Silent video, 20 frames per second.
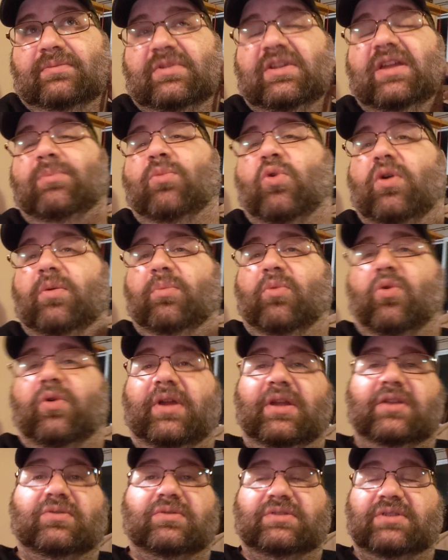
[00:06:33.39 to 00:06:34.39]
get more and more
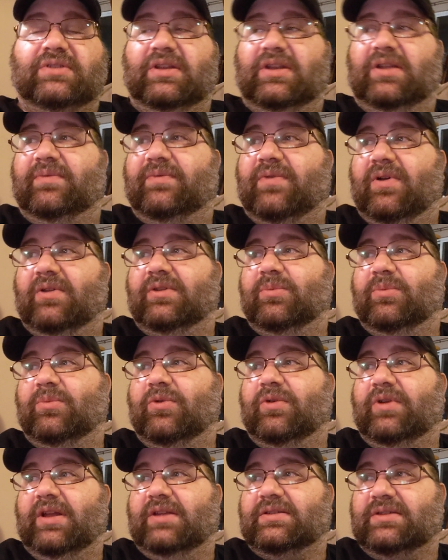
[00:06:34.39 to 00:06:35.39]
interested in
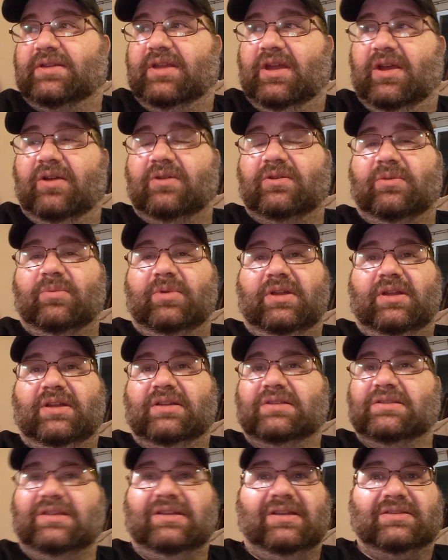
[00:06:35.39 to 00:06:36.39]
Voldemort as a character
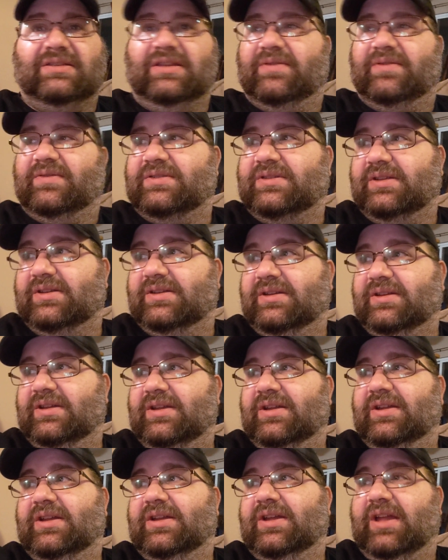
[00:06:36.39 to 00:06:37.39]
because he doesn't give a shit.
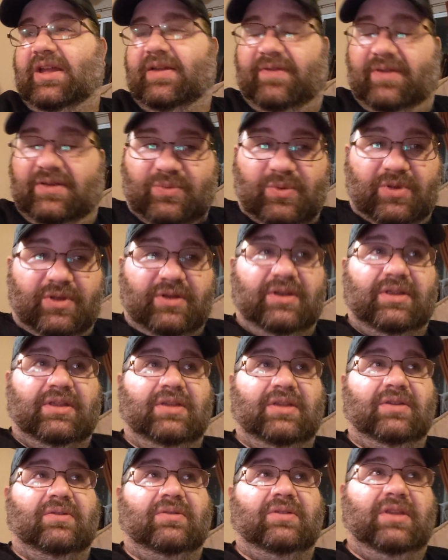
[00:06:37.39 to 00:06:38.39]
If he's willing to
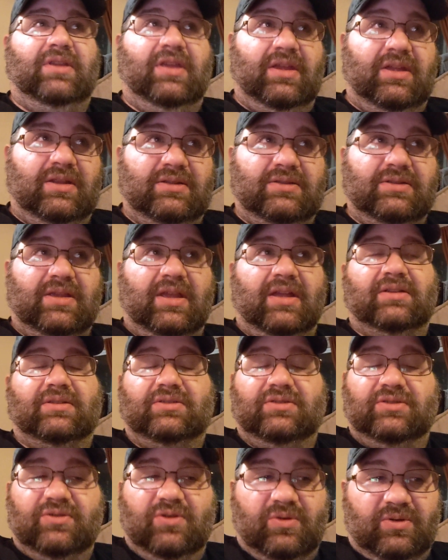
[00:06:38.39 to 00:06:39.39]
kill kids at a
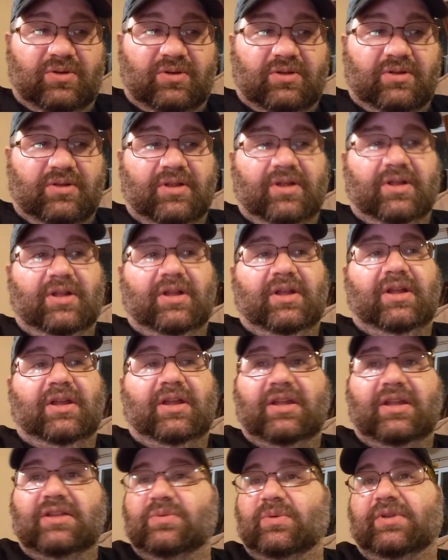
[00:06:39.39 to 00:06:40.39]
school,
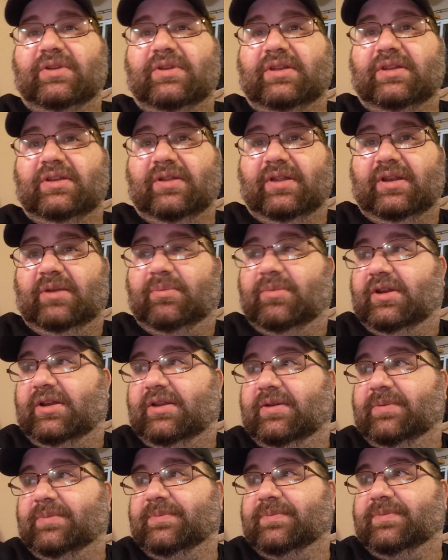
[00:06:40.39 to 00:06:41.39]
he's willing to kill anybody.
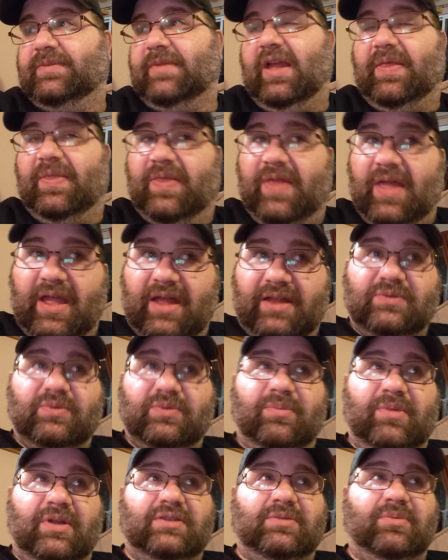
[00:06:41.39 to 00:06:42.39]
Mm-hmm. And that's
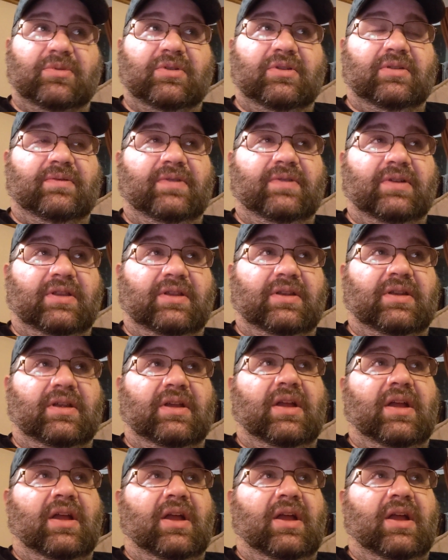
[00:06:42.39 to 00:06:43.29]
what makes him a good villain.